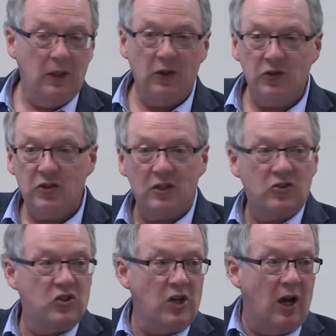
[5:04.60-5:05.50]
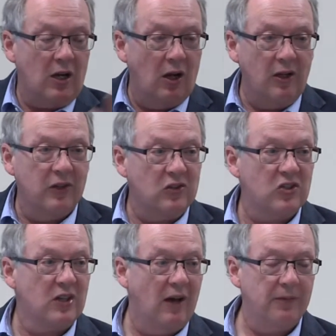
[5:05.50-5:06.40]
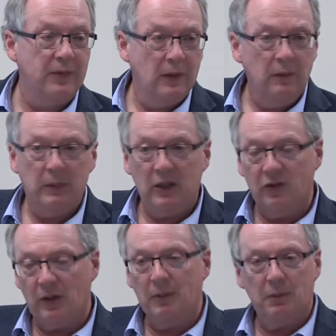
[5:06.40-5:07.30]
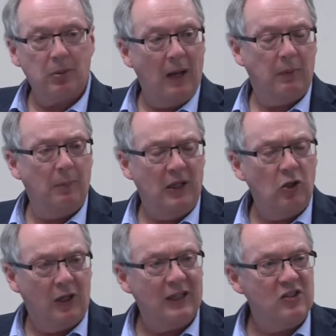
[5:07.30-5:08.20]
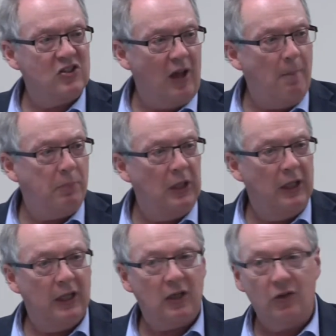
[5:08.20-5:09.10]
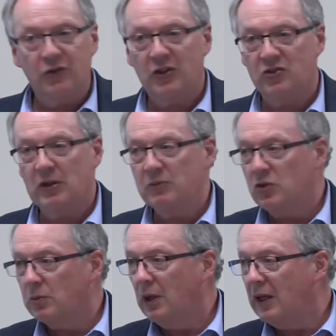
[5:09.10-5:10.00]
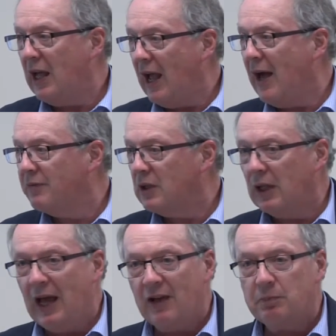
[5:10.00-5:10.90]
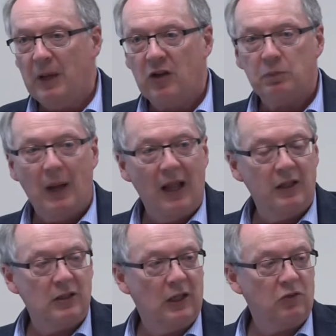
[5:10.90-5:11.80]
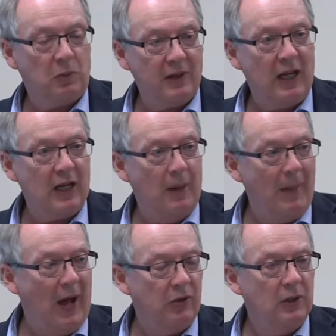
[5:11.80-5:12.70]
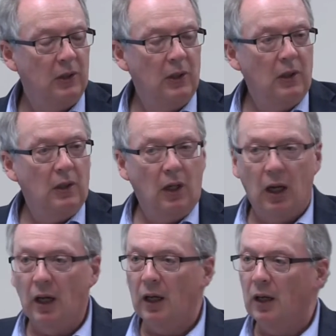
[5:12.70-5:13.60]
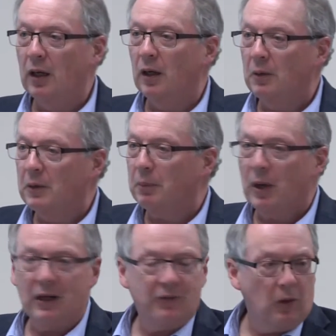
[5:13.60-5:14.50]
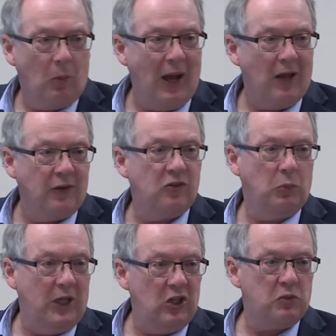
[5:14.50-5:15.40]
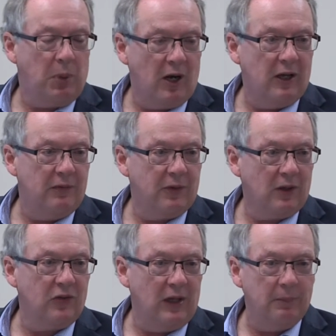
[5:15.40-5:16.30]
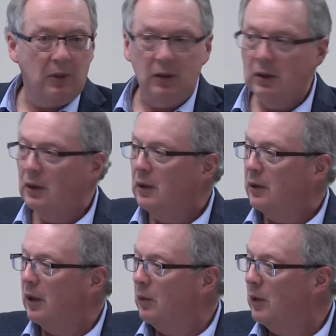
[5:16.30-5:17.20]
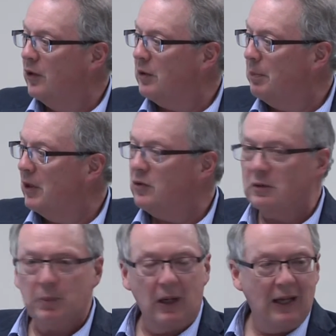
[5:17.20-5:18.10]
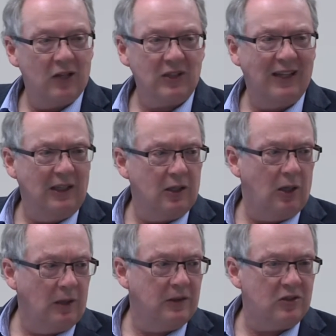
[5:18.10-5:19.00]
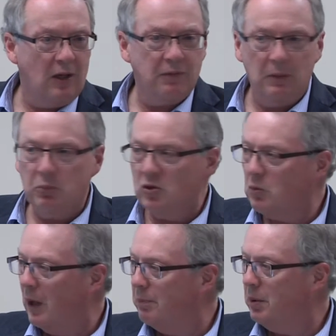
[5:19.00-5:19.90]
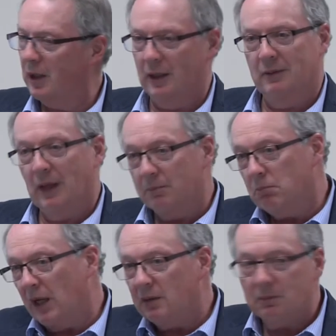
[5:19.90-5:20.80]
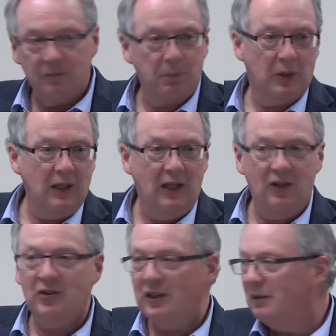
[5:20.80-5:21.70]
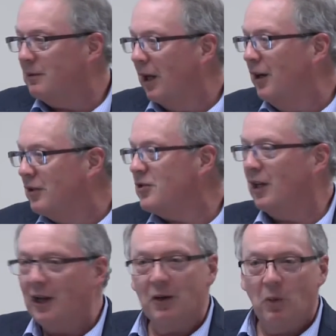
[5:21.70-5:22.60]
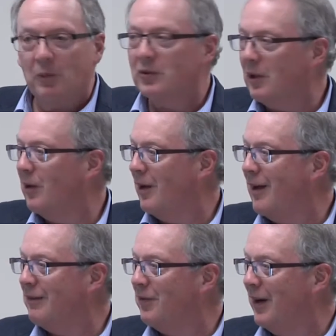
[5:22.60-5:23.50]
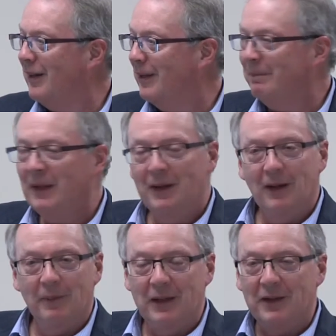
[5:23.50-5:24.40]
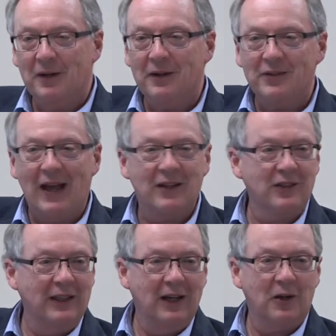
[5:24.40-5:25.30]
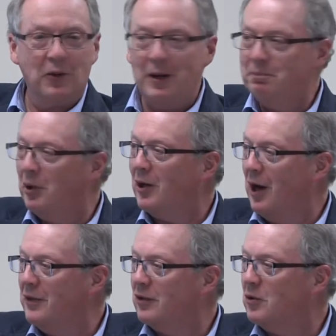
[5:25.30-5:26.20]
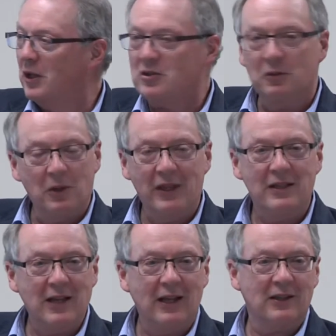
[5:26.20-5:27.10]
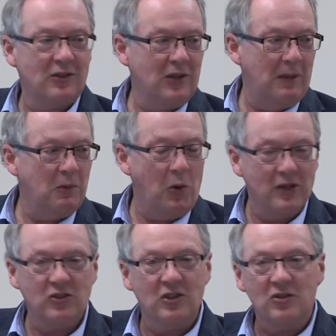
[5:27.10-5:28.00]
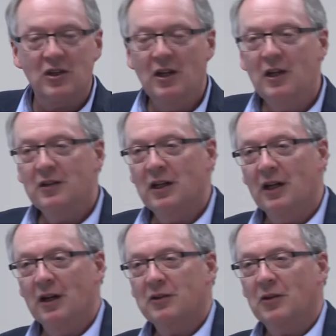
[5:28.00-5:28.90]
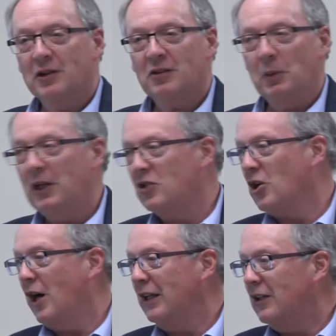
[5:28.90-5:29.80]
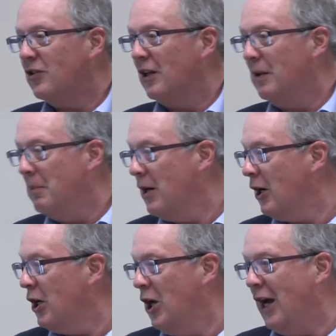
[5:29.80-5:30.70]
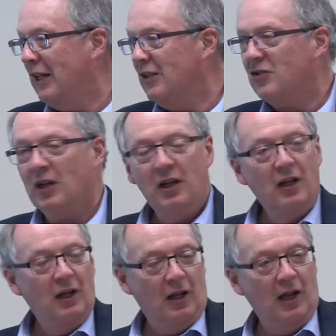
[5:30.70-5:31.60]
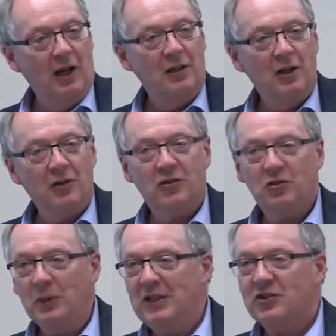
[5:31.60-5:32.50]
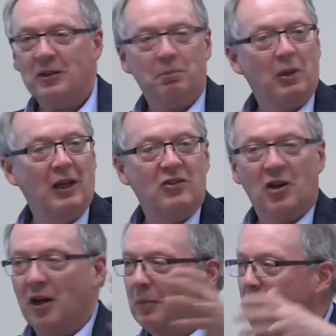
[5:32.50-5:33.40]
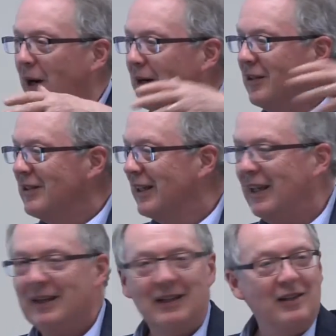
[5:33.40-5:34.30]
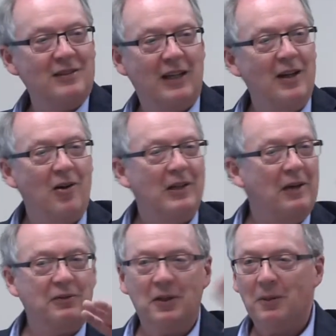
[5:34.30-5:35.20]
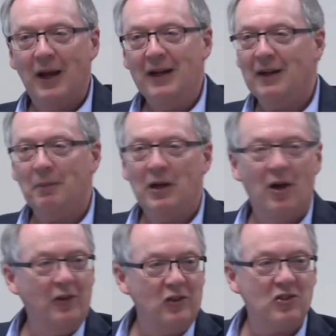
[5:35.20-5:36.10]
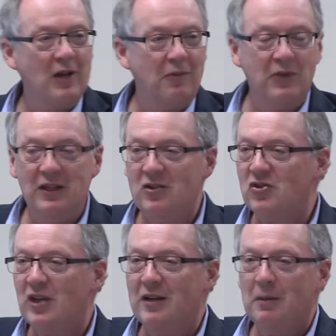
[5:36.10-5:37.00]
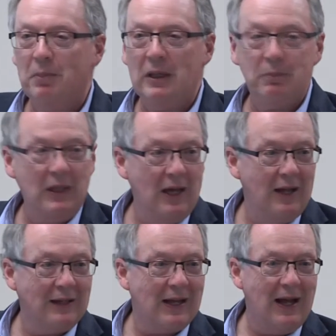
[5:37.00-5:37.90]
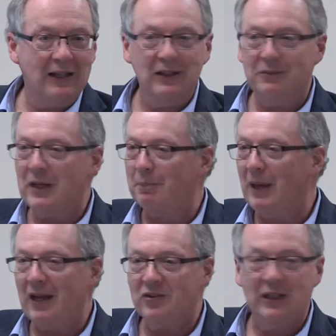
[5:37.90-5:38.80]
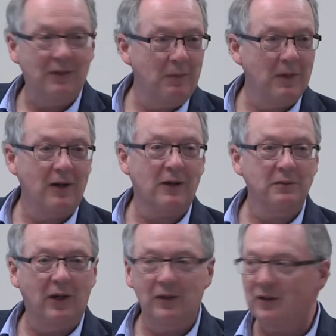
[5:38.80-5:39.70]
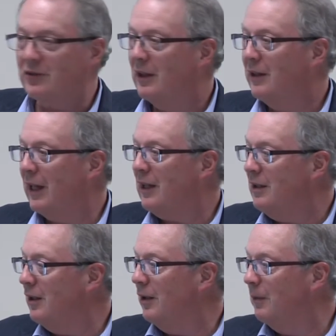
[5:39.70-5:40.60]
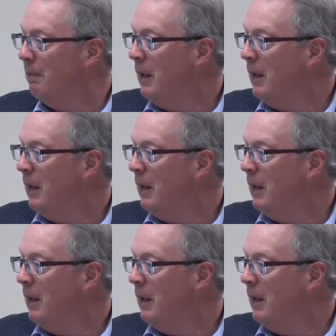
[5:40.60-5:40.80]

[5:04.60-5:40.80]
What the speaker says: is just junk all this stuff Because, I mean, the problem, I mean, look, in some political systems, you really have class-based politics where they come out the party. For a while, the Swedish party, for example, that was the business party, actually, I think, called itself the bourgeois party. That made it pretty easy to understand what was going on in front of you. I mean, there is actually a great book on this question where they take the same questions to a Swedish audience and an American audience. And, you know, the Swedes can place all the parties and the candidates they know left to right. I mean, all this stuff that is said to be beyond the cognitive capacity of American voters, they can do.